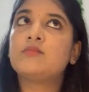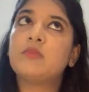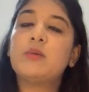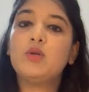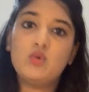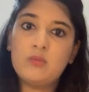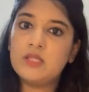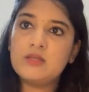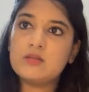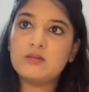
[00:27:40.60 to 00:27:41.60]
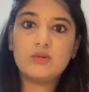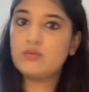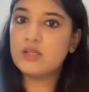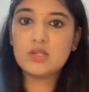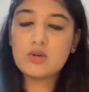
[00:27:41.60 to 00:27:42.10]
maybe 2 months
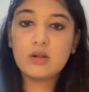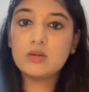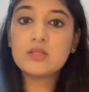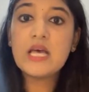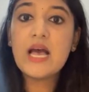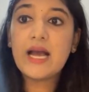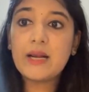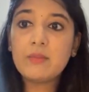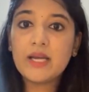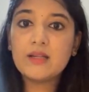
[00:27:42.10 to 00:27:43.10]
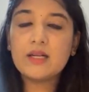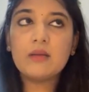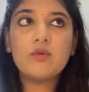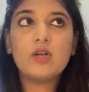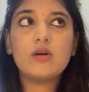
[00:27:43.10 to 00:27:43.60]
to finish all those. And by the
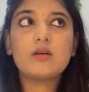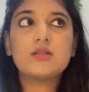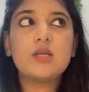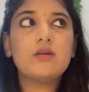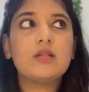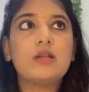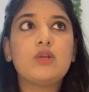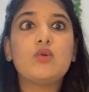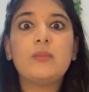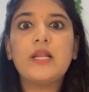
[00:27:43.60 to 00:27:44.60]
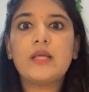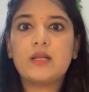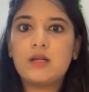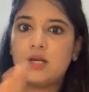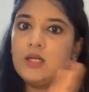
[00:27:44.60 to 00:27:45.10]
time when you are seeing, then you will be like,
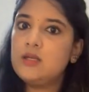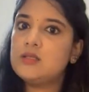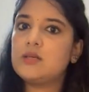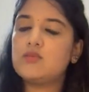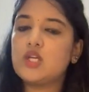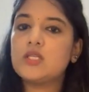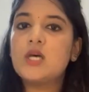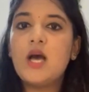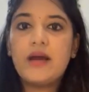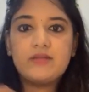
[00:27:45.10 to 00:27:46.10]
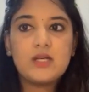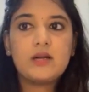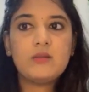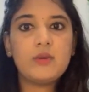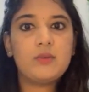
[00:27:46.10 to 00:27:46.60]
there are 19 subjects. I've
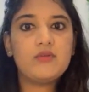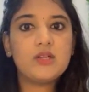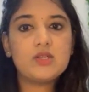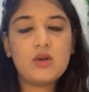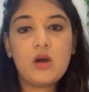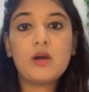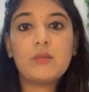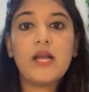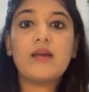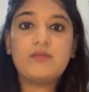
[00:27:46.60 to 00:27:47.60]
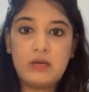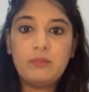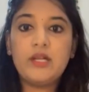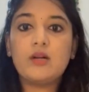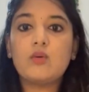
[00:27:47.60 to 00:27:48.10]
started my preparation long back. I've
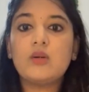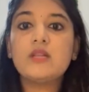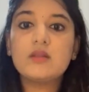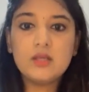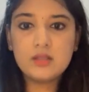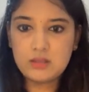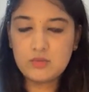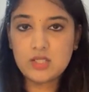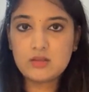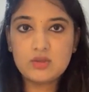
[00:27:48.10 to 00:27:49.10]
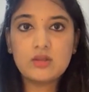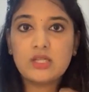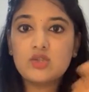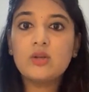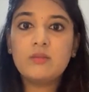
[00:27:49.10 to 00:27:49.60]
completed only 3 subjects. So
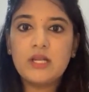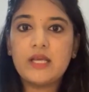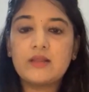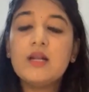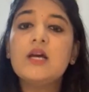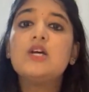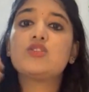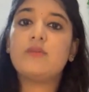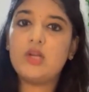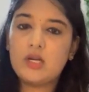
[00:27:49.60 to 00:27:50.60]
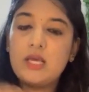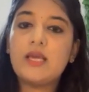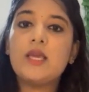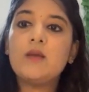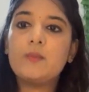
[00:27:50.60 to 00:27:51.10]
that shouldn't be like that. So when you're
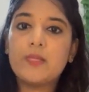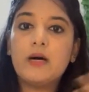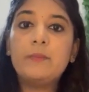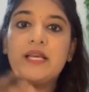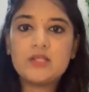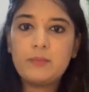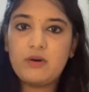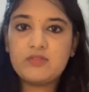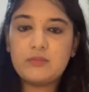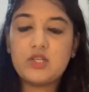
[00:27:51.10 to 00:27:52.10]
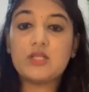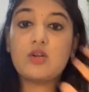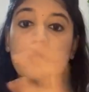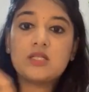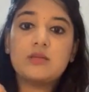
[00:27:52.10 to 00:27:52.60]
taking a mix-up of
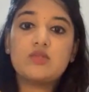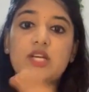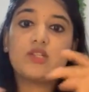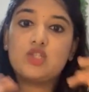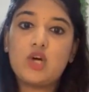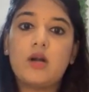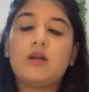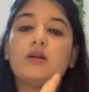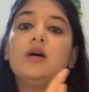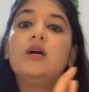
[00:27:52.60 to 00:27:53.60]
subjects, long subject, short,